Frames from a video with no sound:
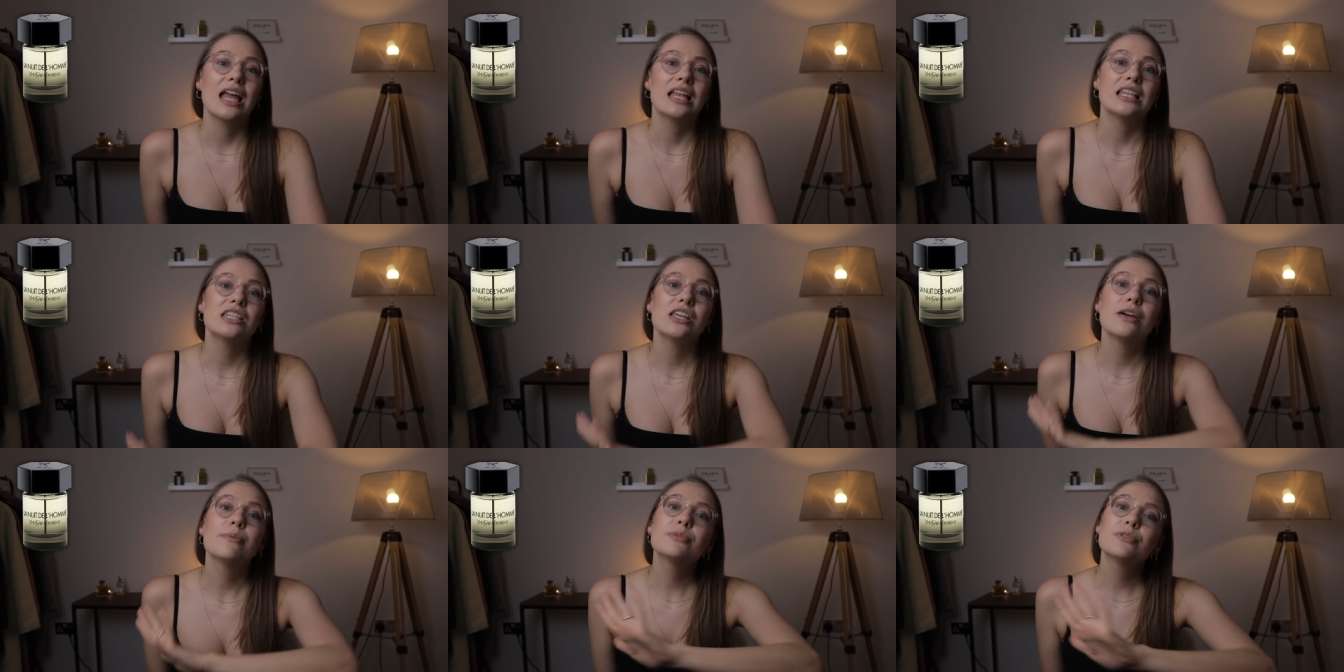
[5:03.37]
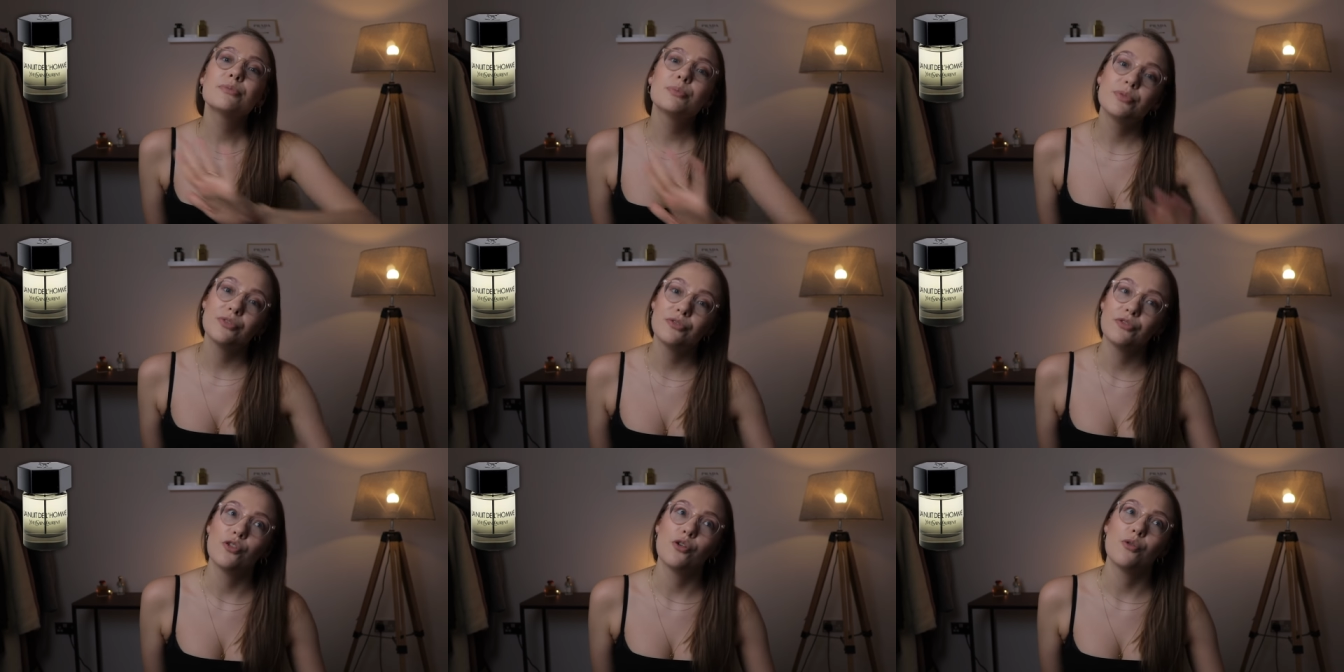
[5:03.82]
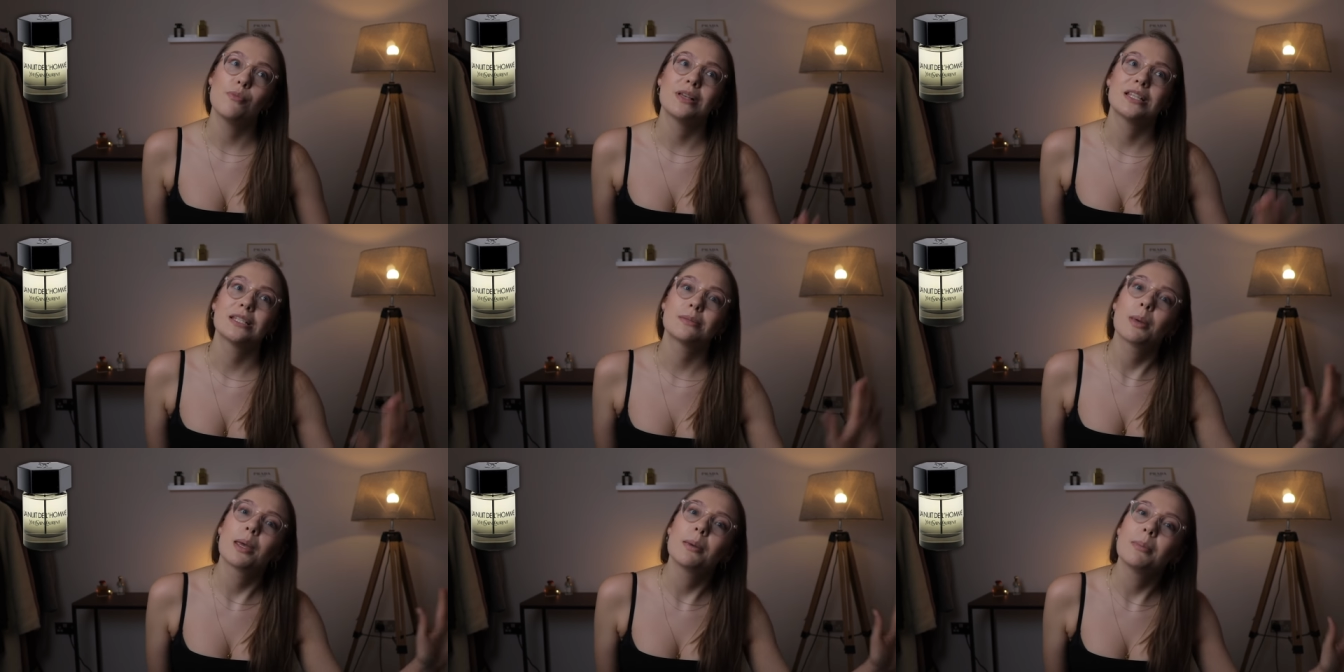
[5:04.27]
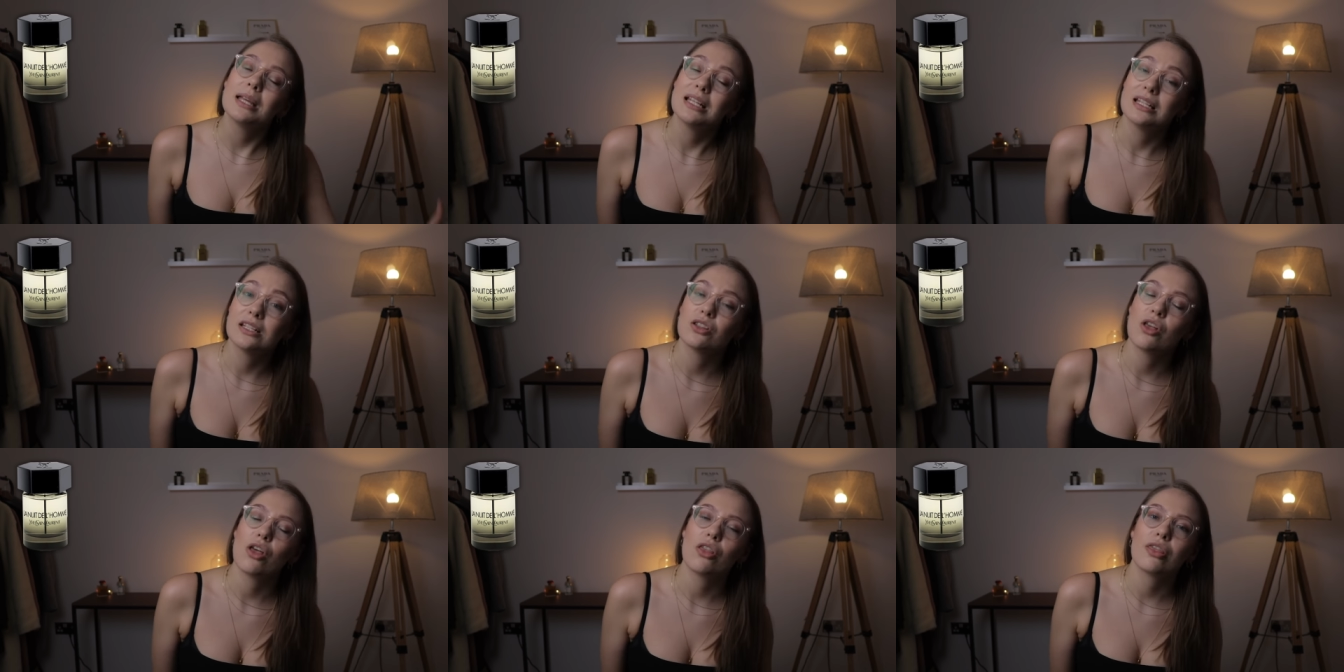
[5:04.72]
In terms of performance, maybe
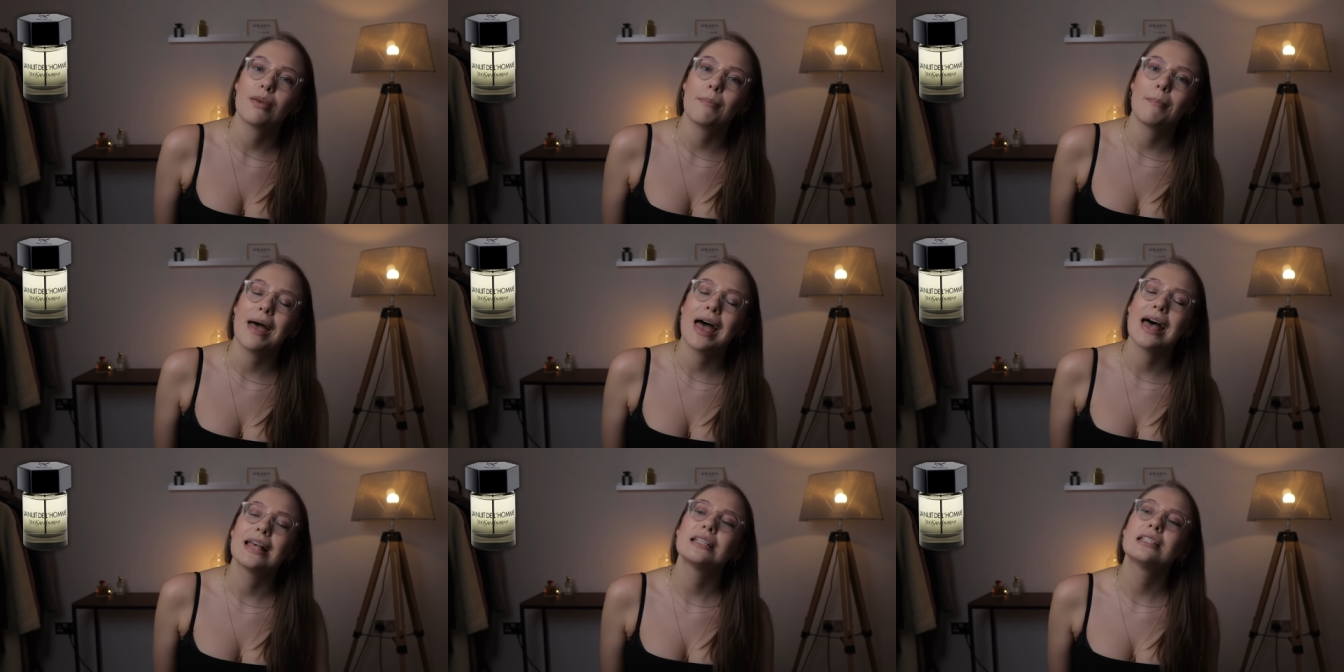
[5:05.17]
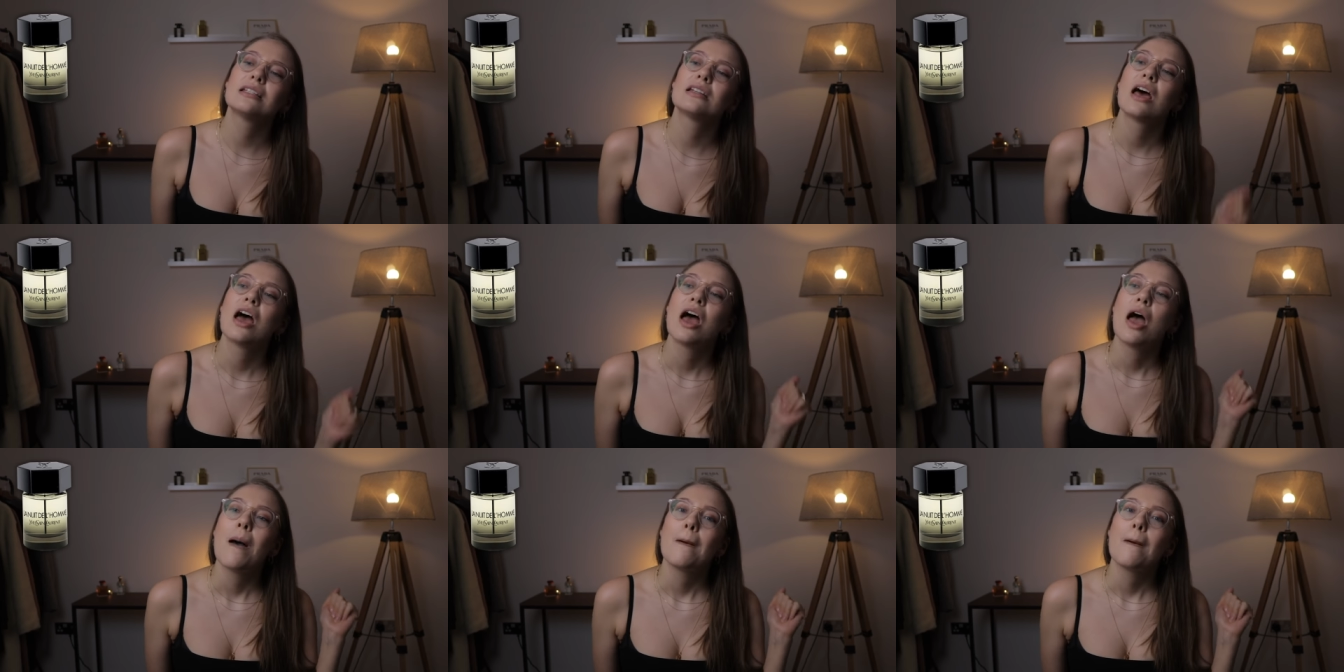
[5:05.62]
it's not the best,